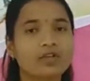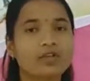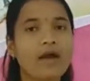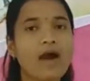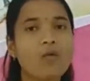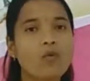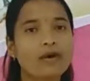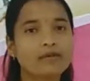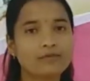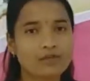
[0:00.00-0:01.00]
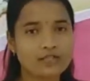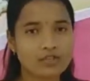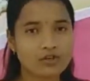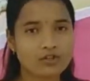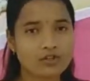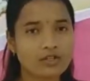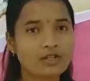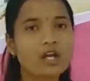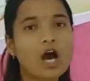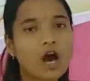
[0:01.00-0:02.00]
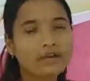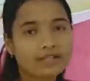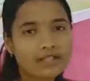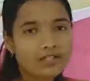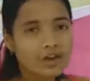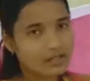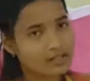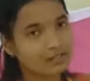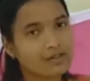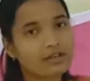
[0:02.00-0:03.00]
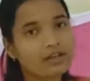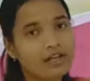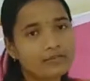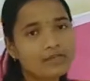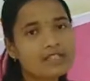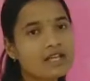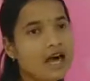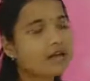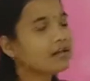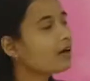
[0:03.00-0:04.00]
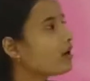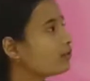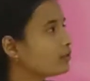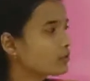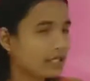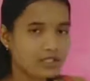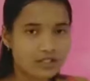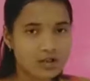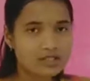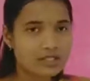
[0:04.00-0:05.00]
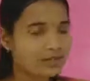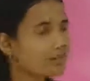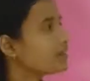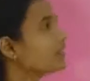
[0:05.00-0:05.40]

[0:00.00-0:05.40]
You have one fixed question on this concept. Let me start our today's concept.